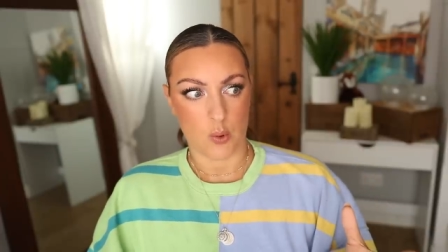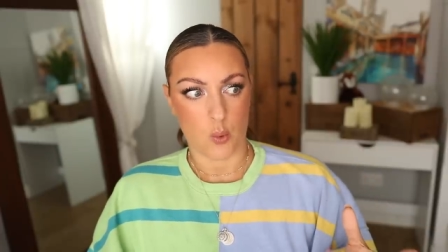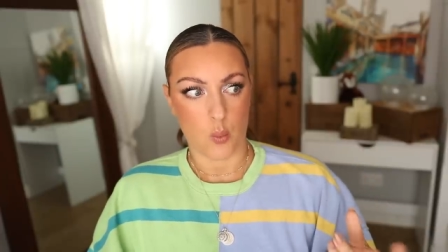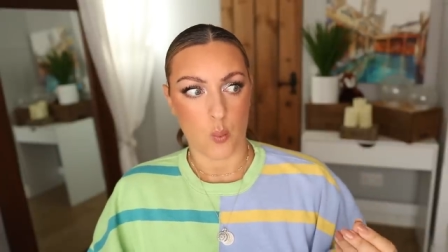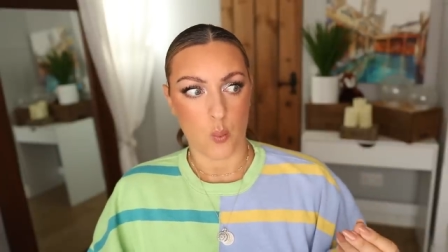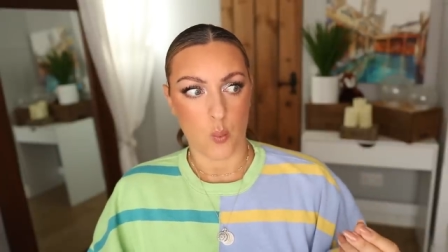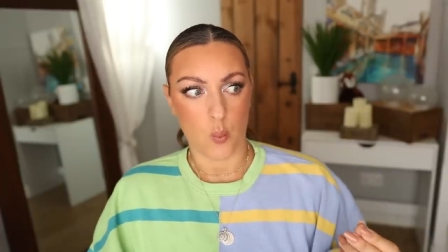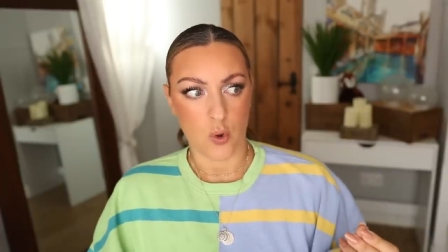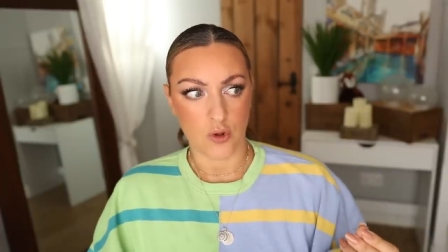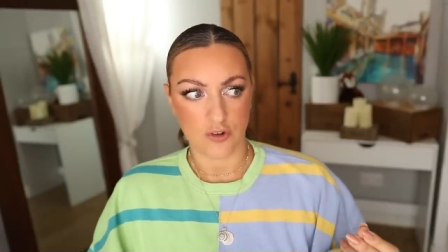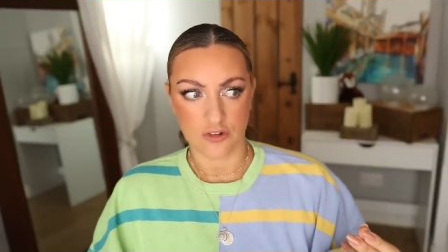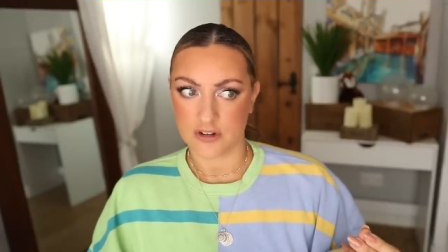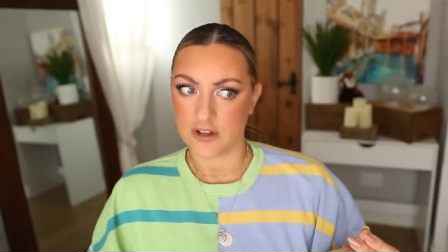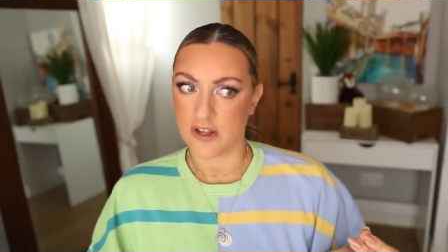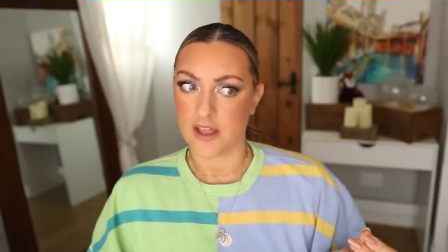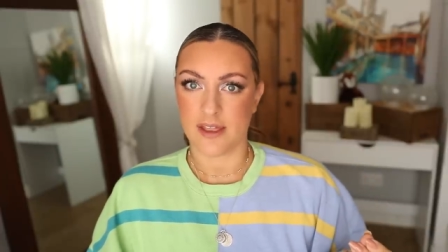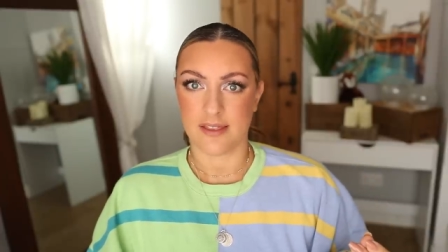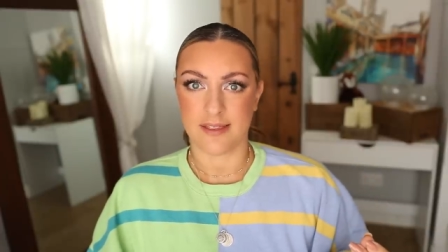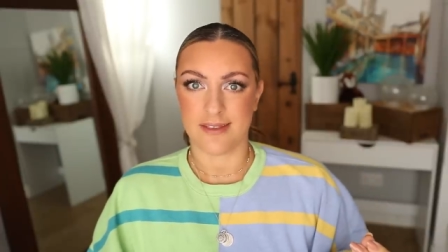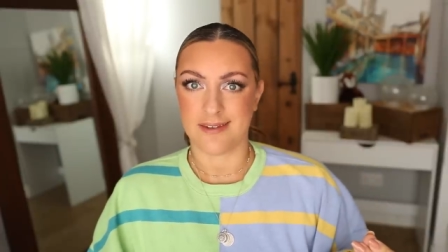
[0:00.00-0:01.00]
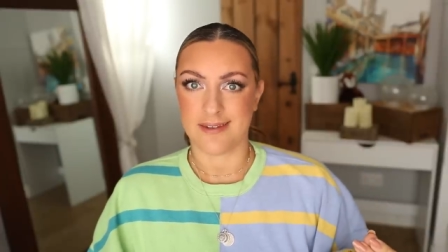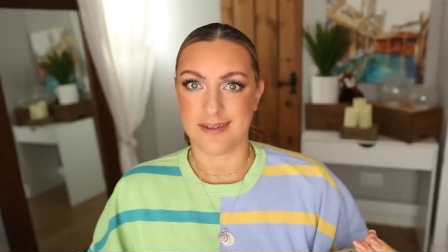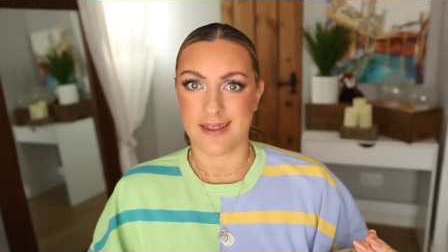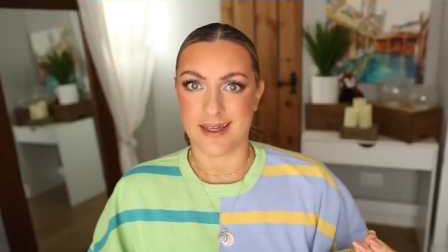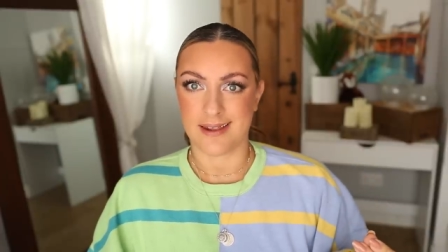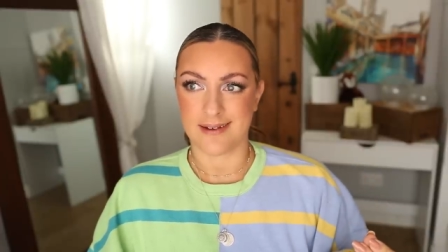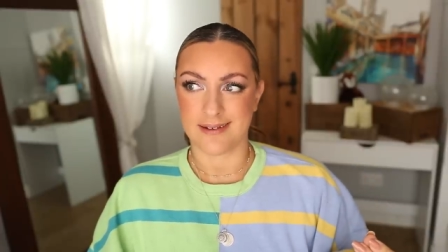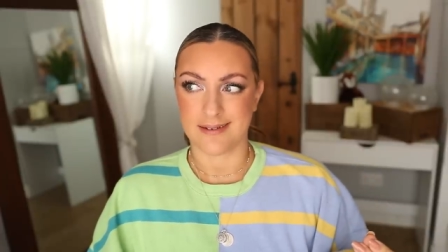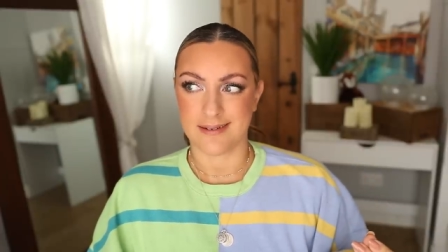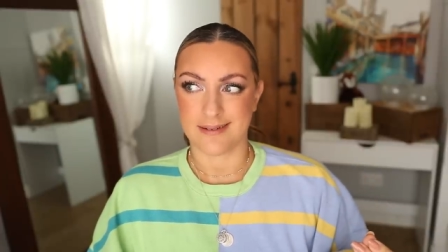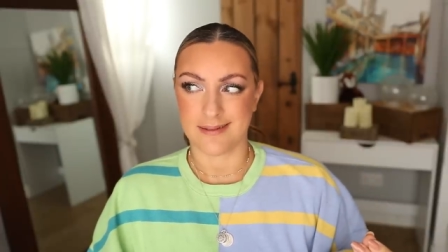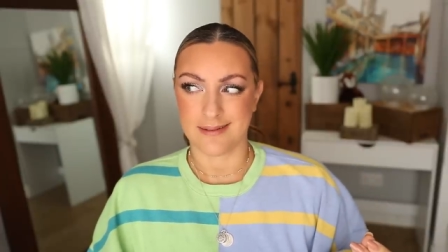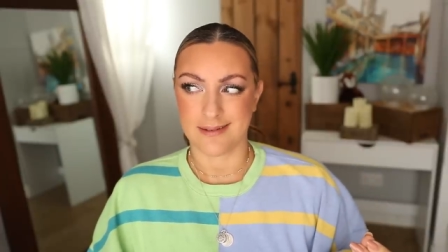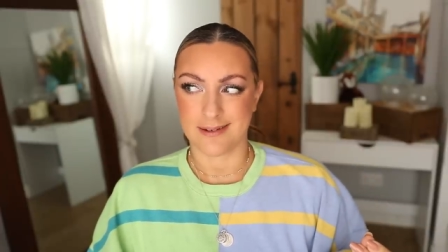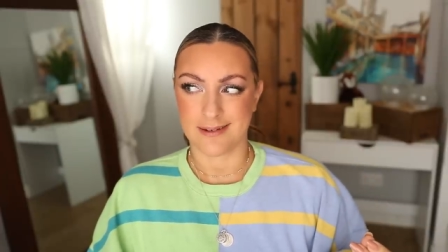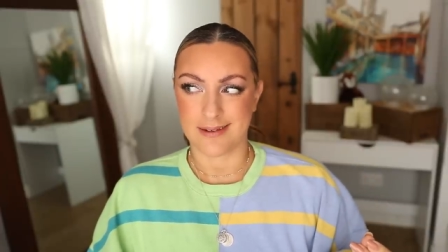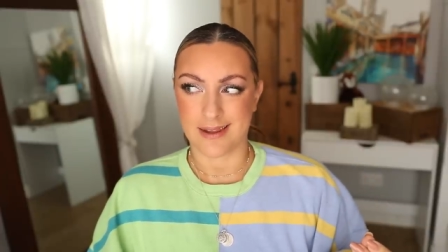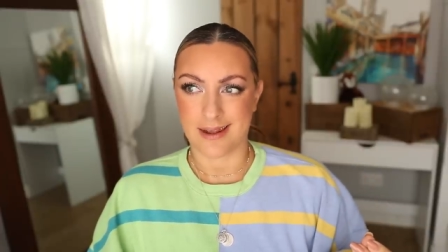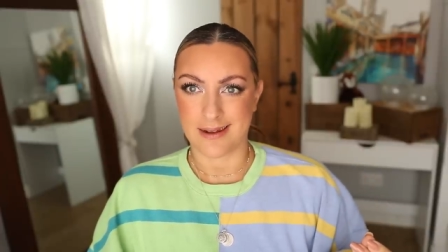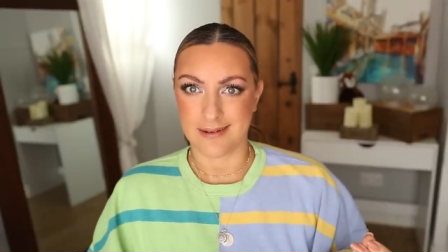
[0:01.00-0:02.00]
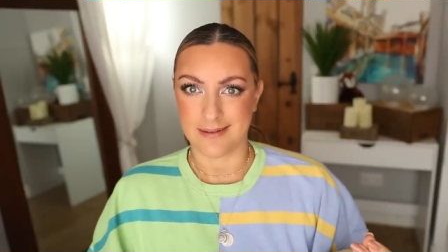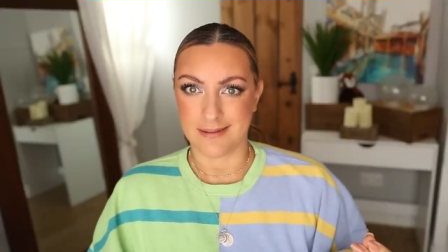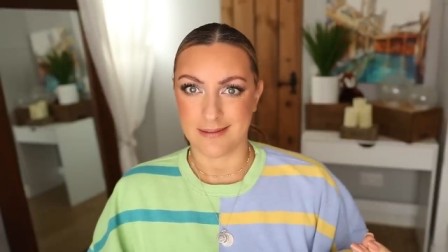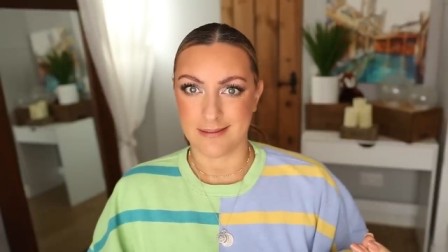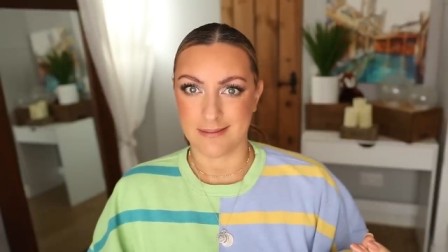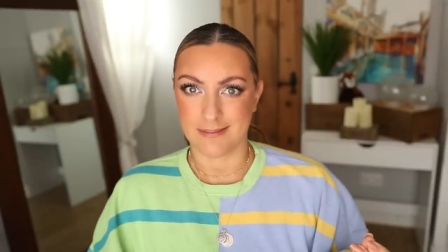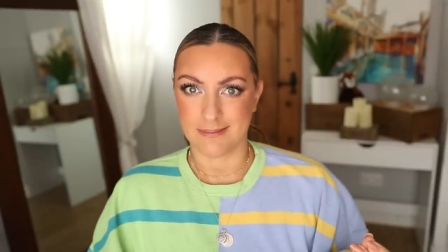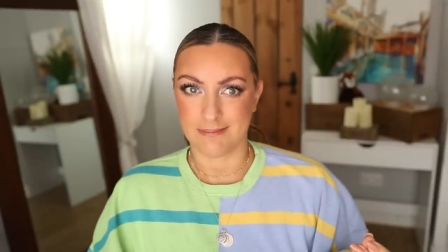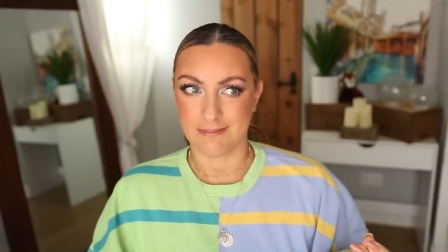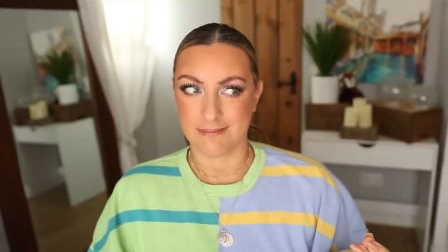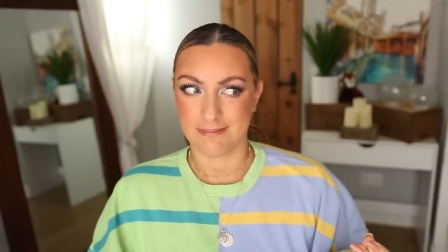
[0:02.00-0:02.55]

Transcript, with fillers: what on earth is that scent?